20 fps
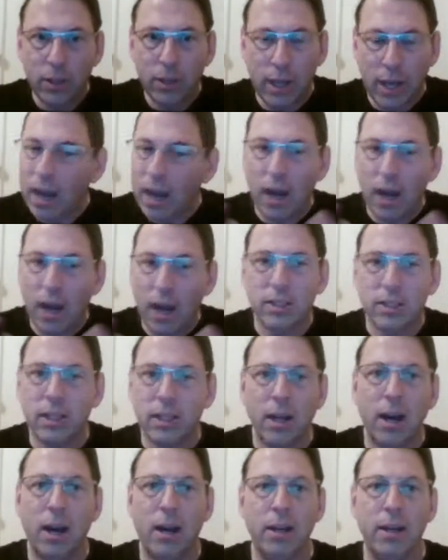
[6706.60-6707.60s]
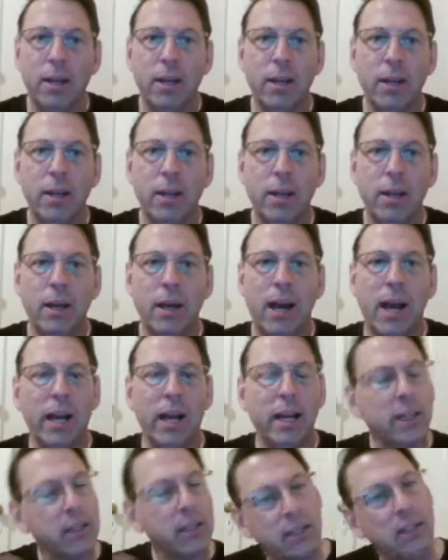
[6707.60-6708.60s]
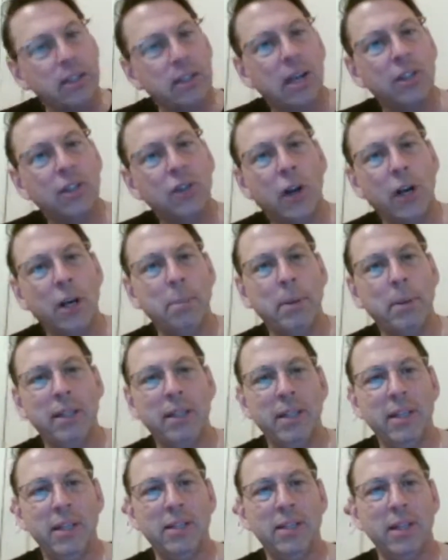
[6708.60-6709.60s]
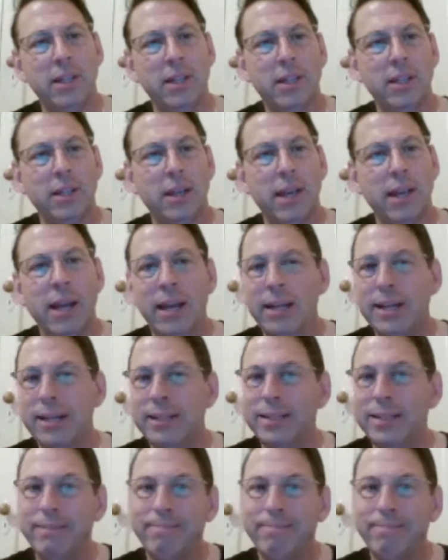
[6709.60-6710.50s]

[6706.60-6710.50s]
honest to God, I could see this guy's trying to be decent, and